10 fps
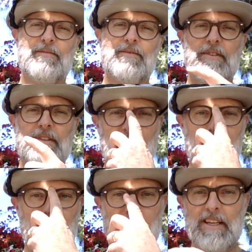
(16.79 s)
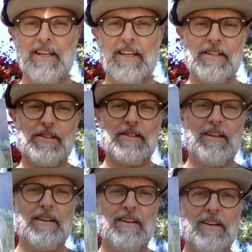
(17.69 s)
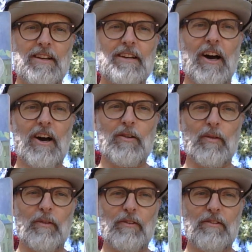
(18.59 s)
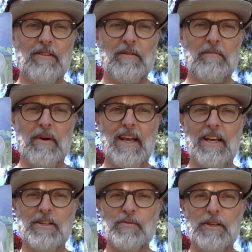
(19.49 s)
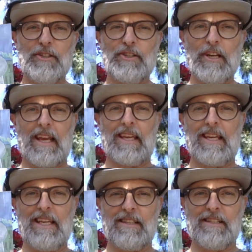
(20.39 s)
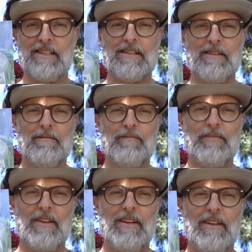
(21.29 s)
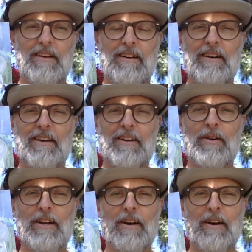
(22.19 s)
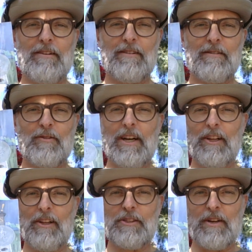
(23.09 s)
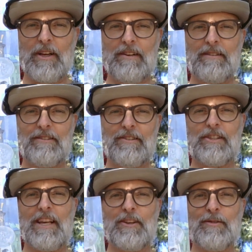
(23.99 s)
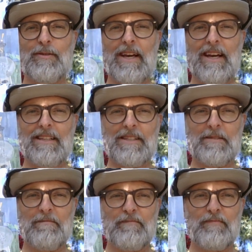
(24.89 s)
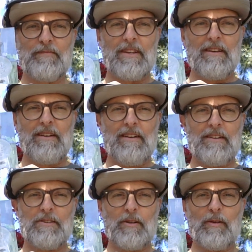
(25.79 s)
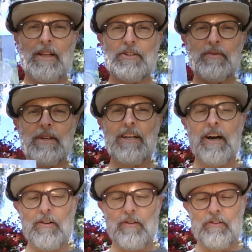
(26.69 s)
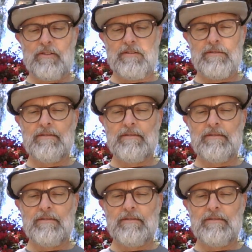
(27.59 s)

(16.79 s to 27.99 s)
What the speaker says: So today's book is Goggles by Ezra Jack Keats. Great author, great illustrator, just like you guys. So let's read Goggles.